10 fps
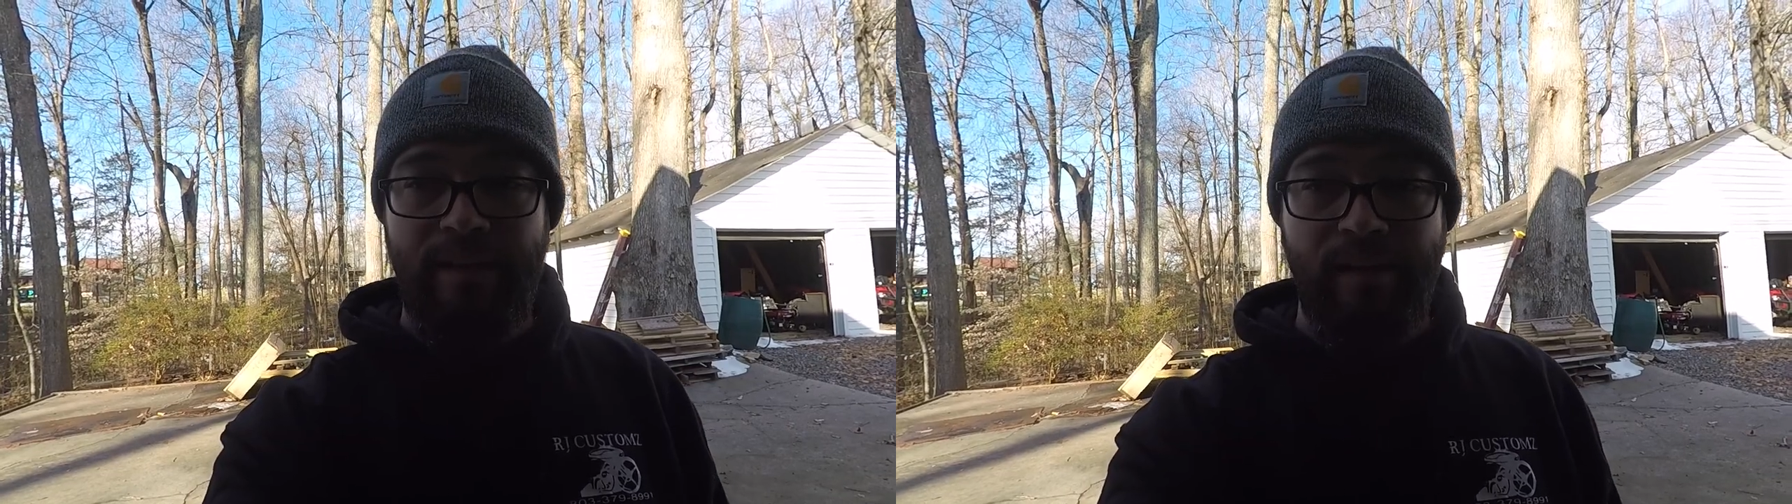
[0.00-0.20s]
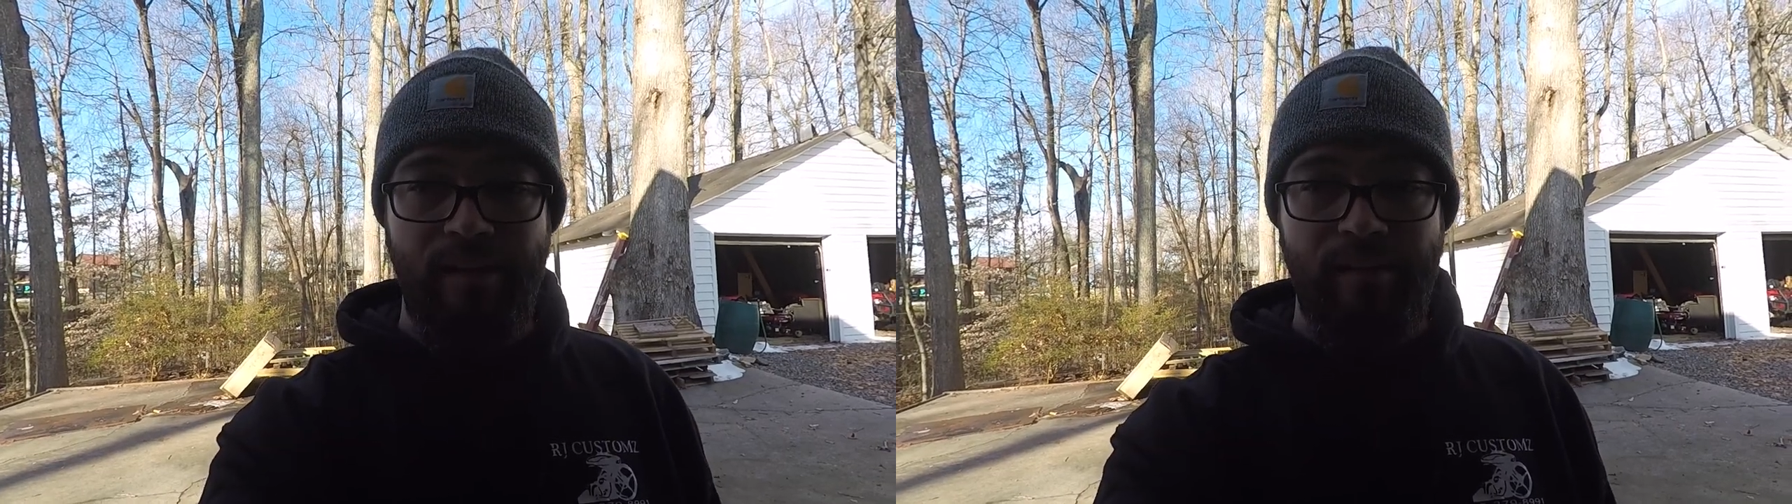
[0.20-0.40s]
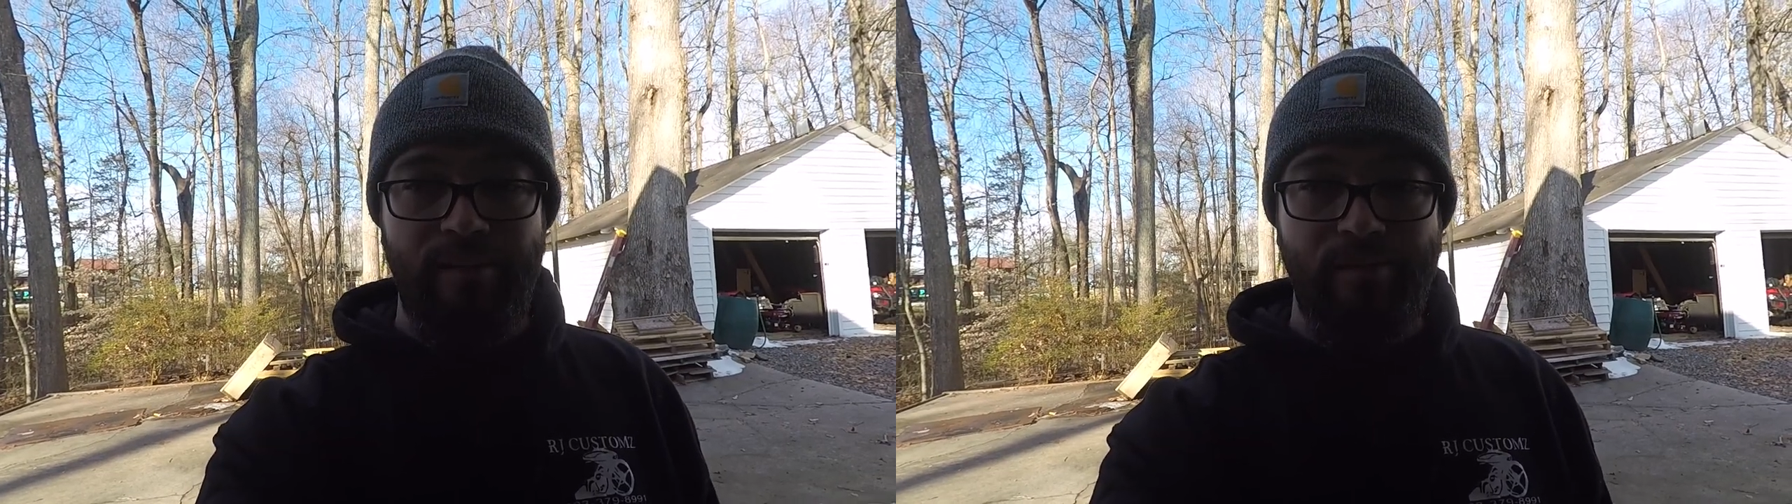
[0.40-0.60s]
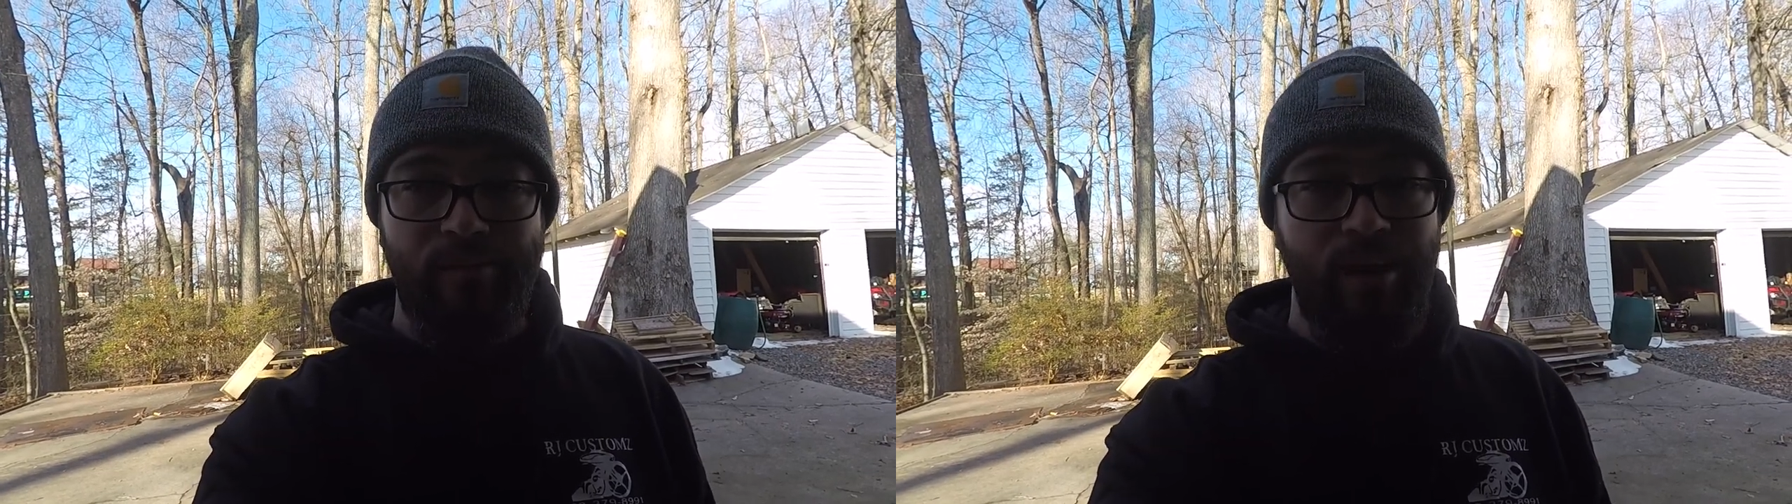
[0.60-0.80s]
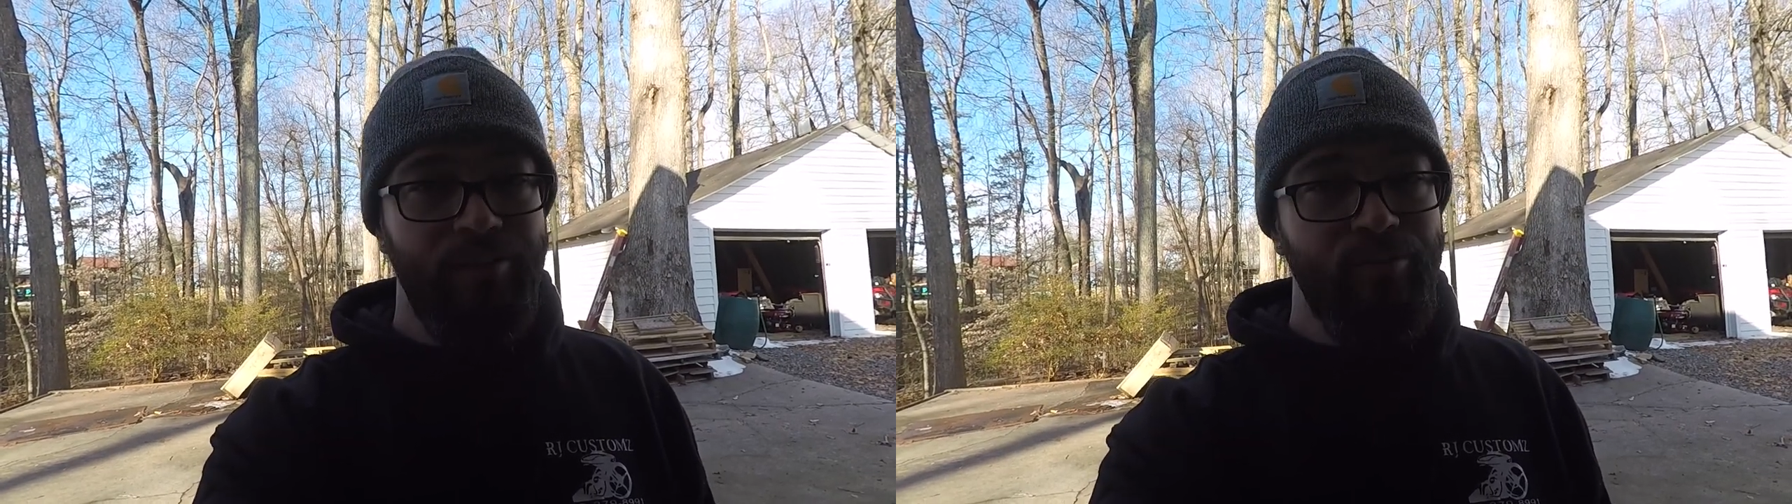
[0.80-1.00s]
uh,
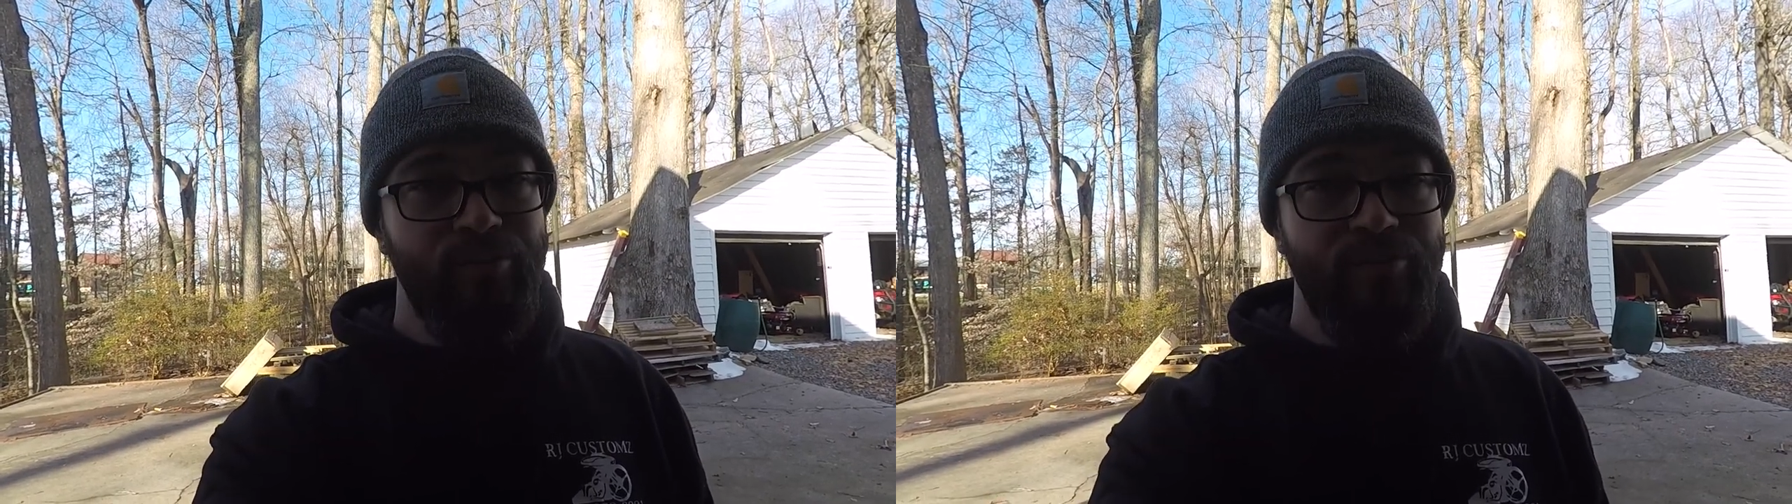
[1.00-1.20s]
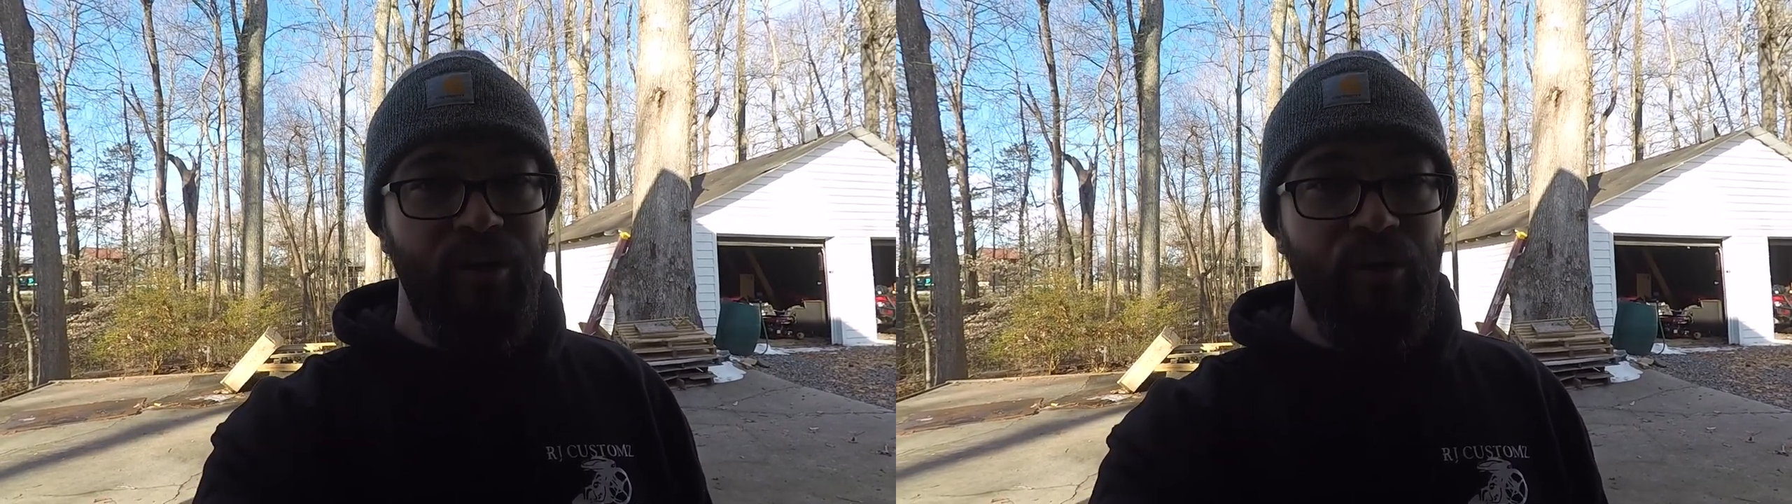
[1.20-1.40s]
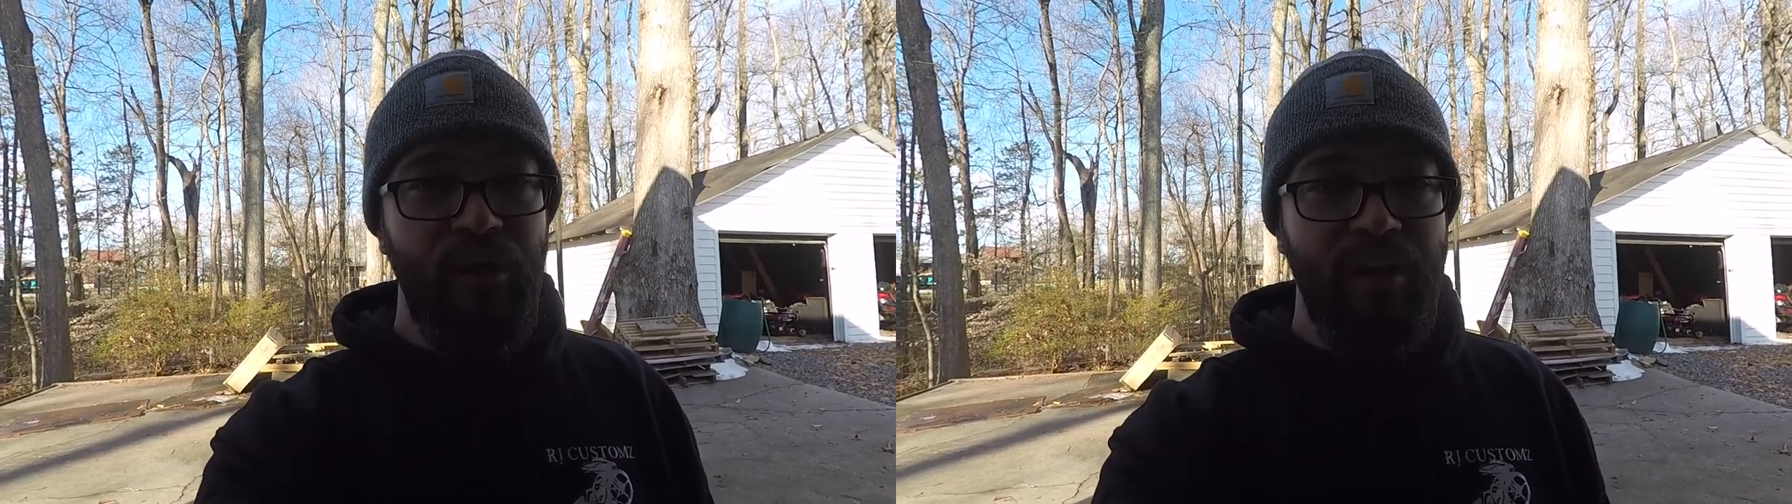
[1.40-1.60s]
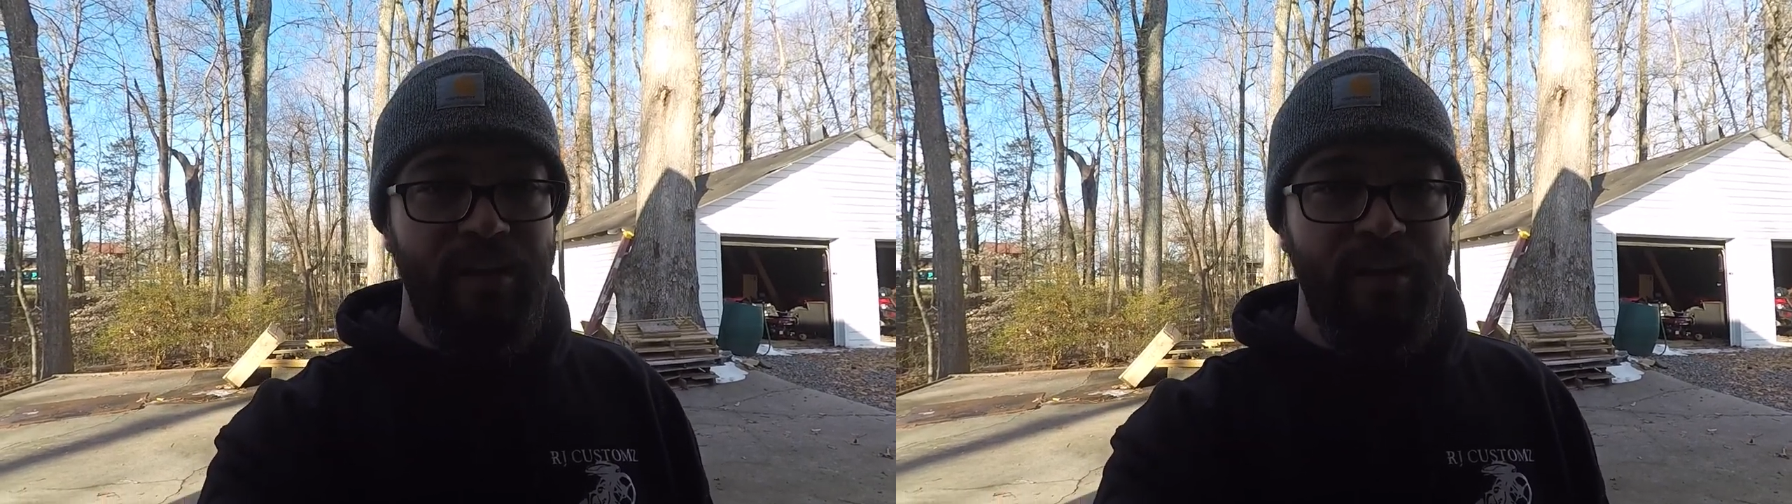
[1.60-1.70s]
riding through the snow.